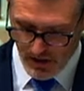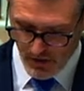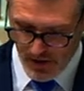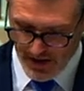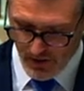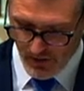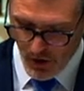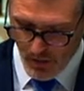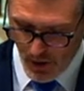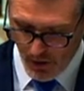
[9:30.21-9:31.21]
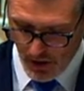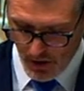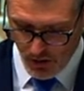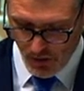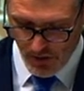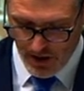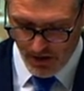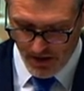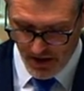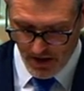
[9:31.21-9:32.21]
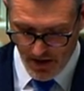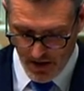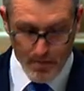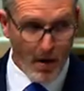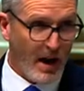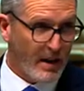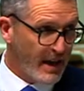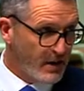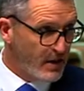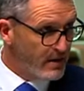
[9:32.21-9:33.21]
threads of new multicultural vibrancy in my electorate.